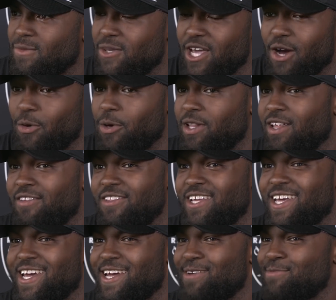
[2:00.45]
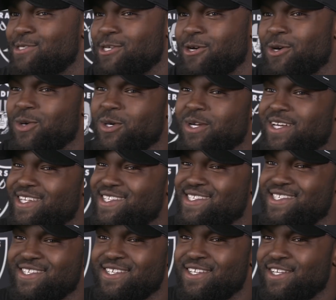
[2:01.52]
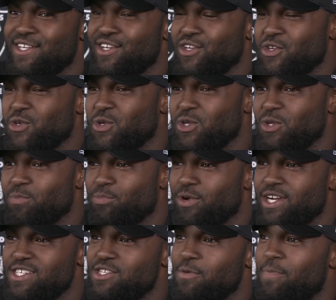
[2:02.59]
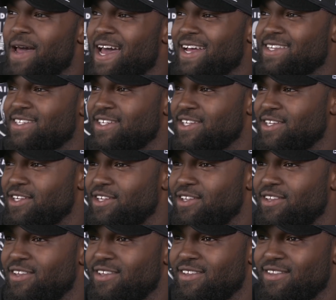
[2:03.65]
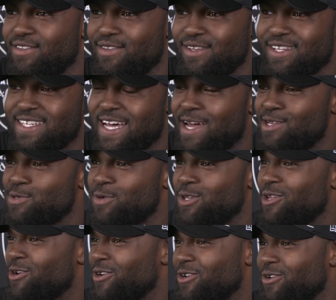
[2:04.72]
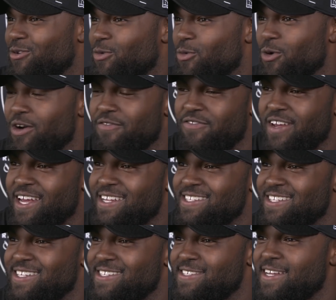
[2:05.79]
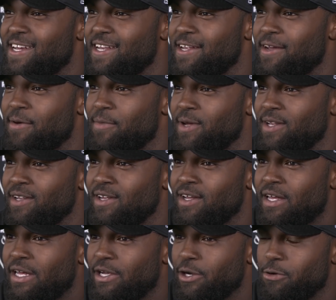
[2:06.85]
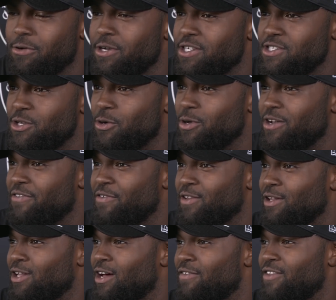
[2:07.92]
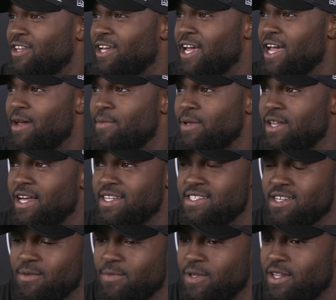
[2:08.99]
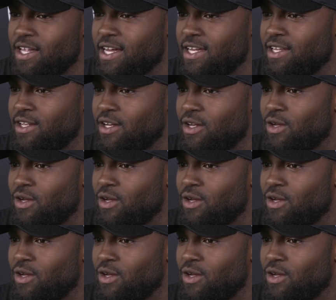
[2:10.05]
Yeah, we love the game, so it's brings you back to the times when there weren't fans in the stadium and you were just doing it for the love of the game, and that's something that